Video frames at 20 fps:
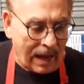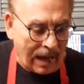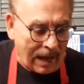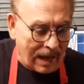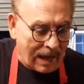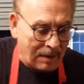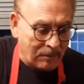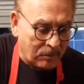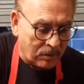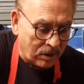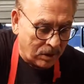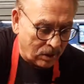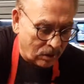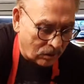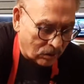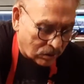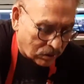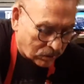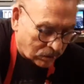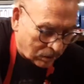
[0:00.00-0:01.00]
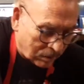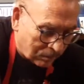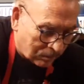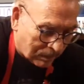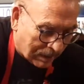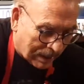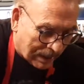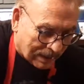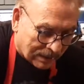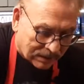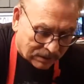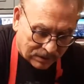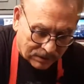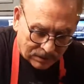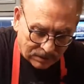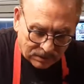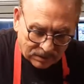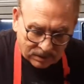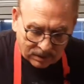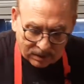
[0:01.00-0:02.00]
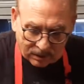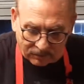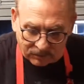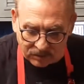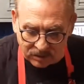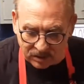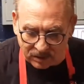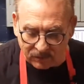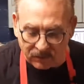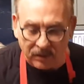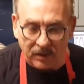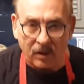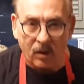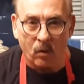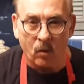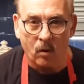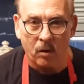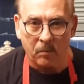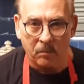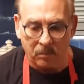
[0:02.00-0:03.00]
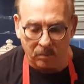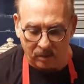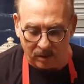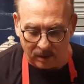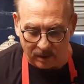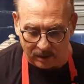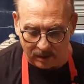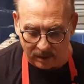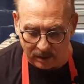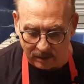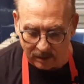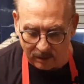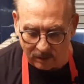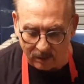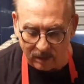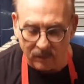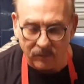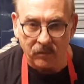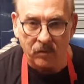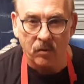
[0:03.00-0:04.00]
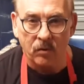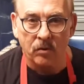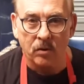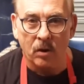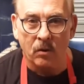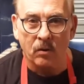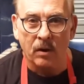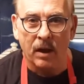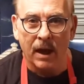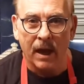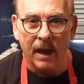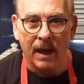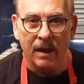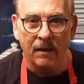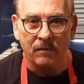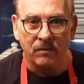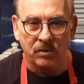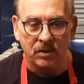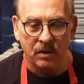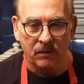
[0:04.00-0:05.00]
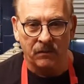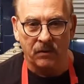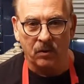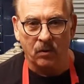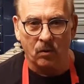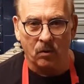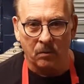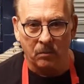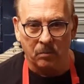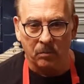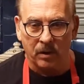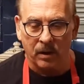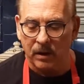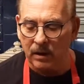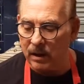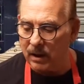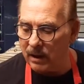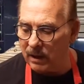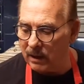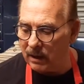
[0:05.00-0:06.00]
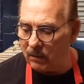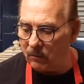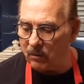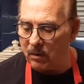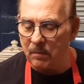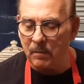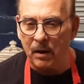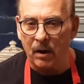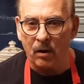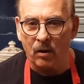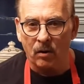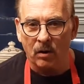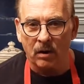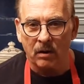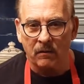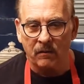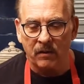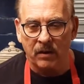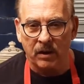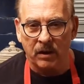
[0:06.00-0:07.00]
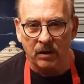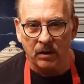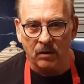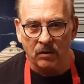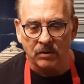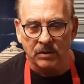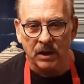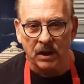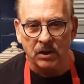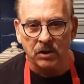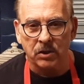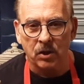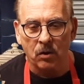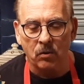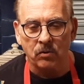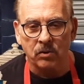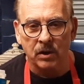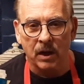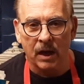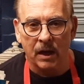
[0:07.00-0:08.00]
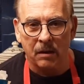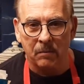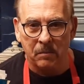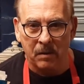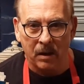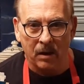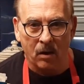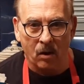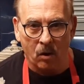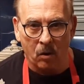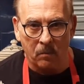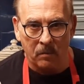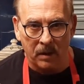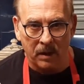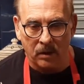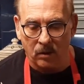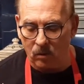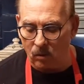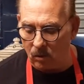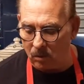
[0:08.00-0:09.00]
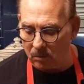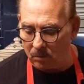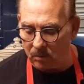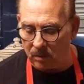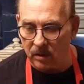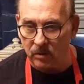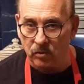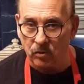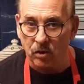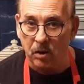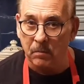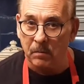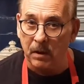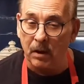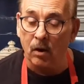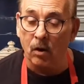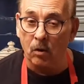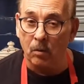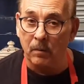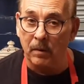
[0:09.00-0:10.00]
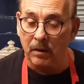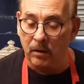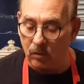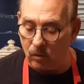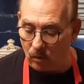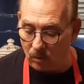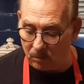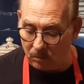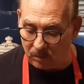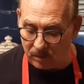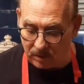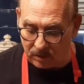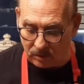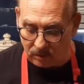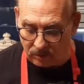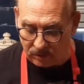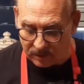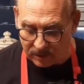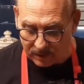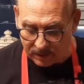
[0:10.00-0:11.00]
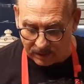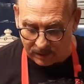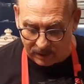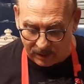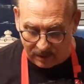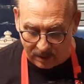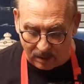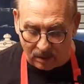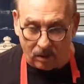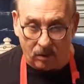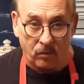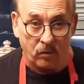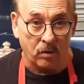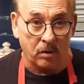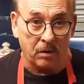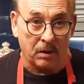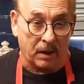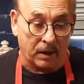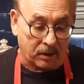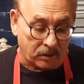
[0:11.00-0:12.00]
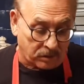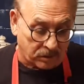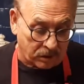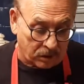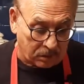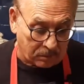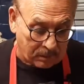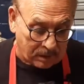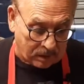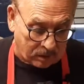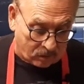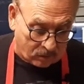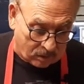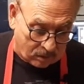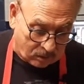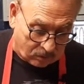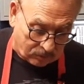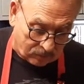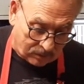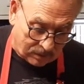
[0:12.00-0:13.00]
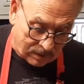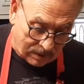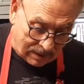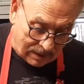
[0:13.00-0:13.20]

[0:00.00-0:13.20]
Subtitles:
I'm going to use 2 boxes of Jiffy cornbread. Now, if you don't have Jiffy cornbread, in one of my earlier videos, I showed you how to make homemade cornbread. You can make homemade cornbread to do that. Or you, like I said, you make your own.